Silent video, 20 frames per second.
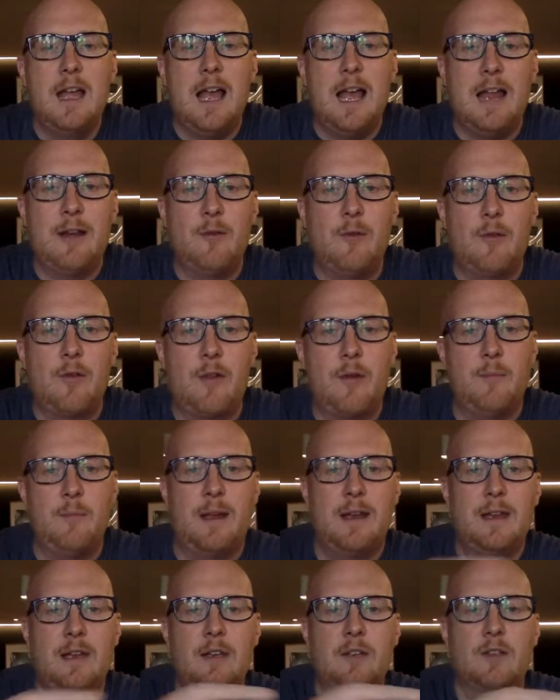and also
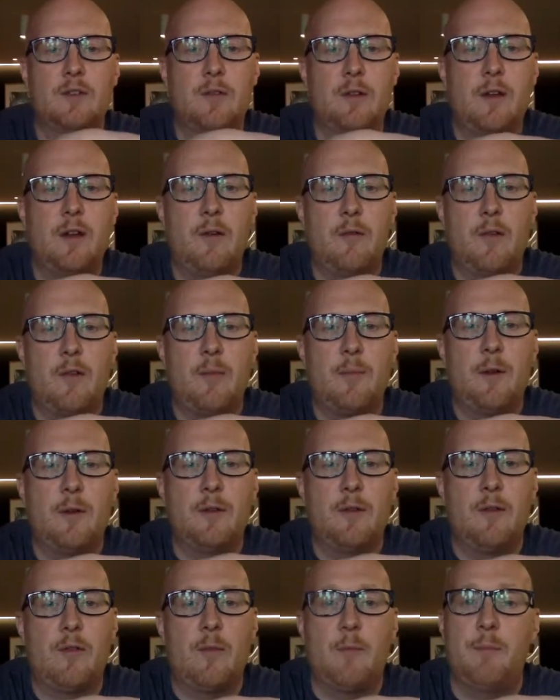making sure it
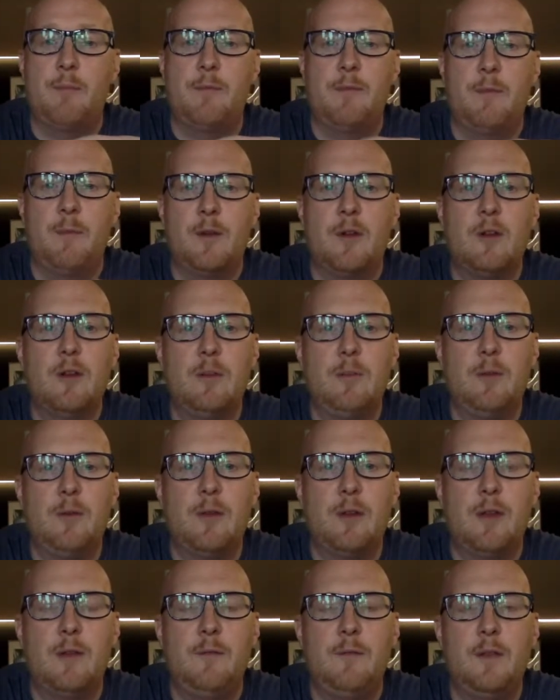corresponds from a colour
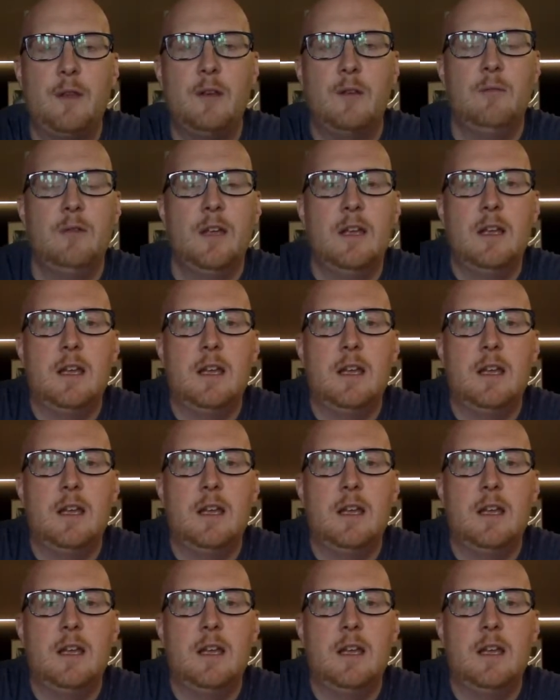point of view